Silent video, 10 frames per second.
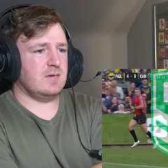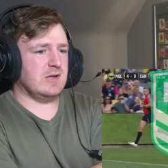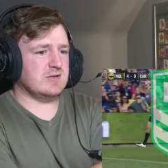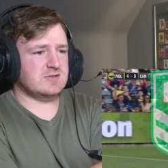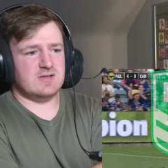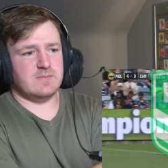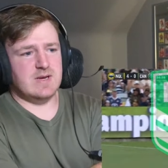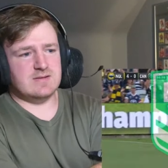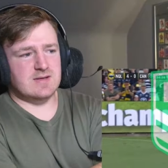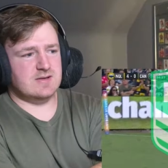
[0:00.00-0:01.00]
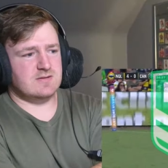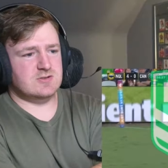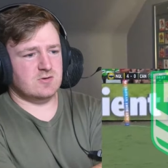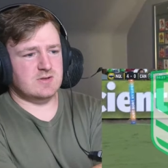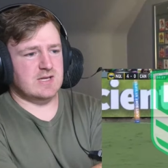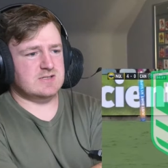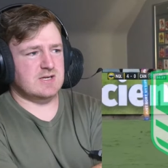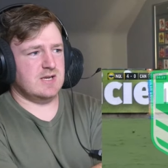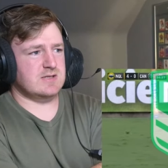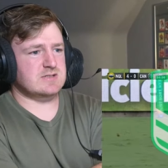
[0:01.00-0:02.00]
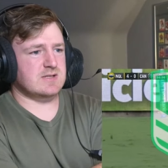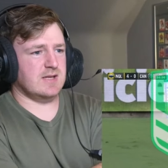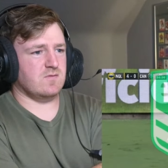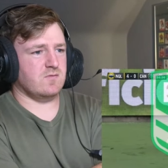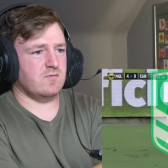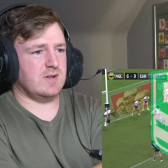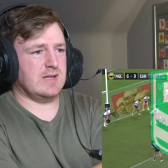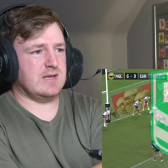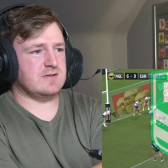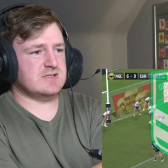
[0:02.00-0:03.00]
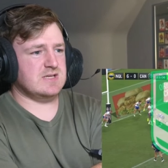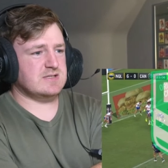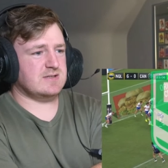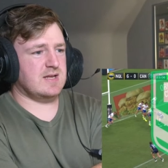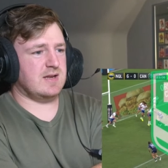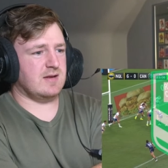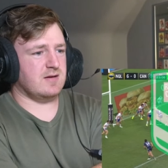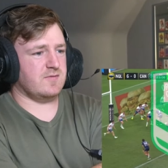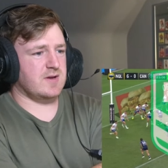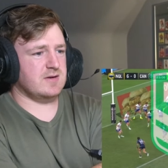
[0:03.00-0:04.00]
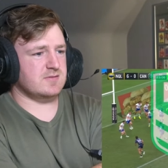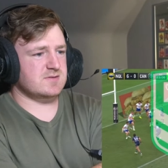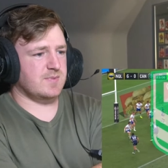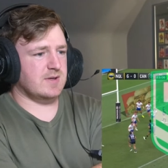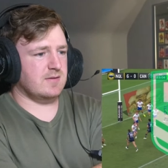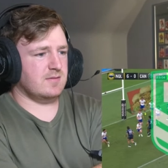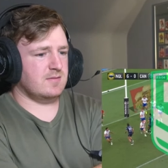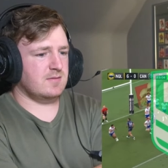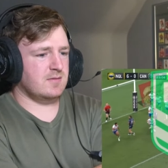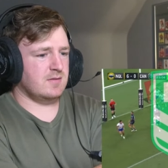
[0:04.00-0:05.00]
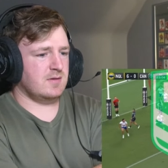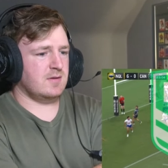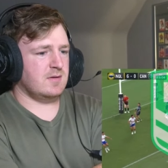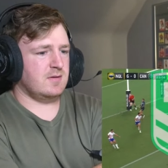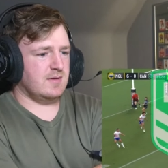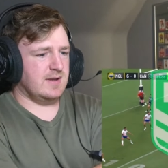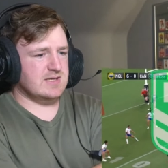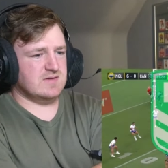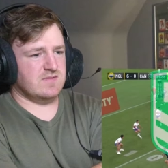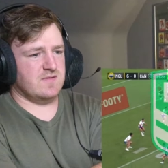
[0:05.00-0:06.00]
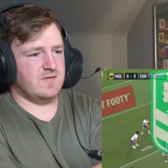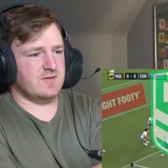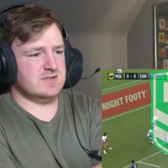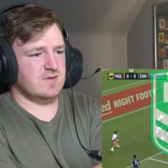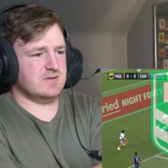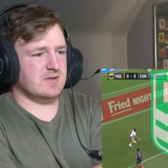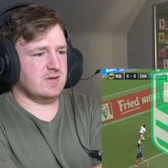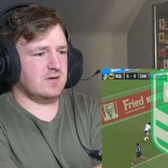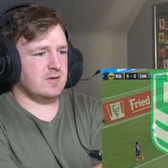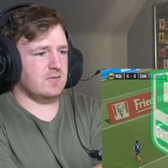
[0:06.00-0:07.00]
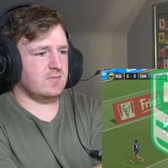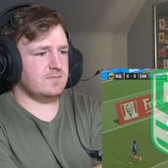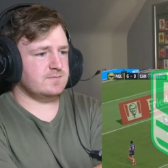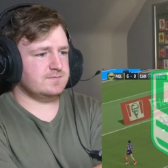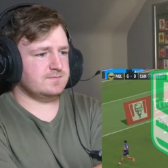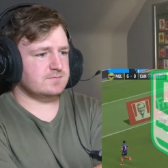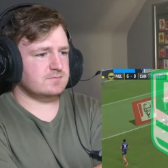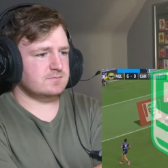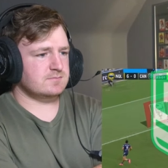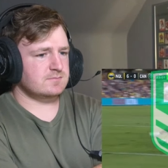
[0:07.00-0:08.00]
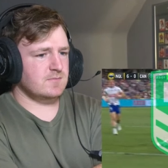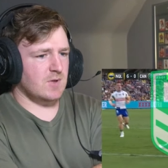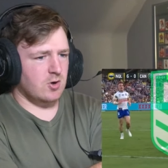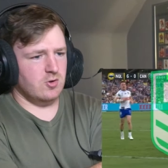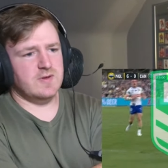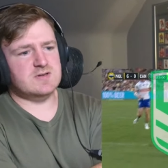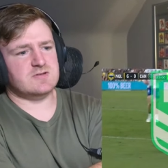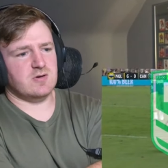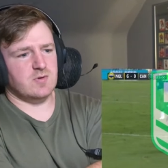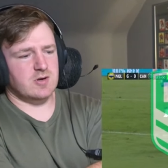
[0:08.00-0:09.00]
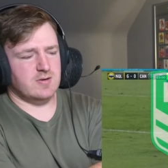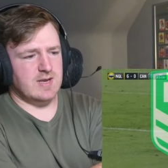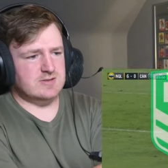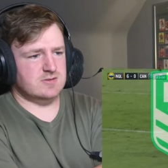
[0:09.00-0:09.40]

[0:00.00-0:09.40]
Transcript: interesting to make that that change like really late in the season heading into finals, but I guess if they feel it's the right thing to do. Oh no, there's Drinkwater. Okay.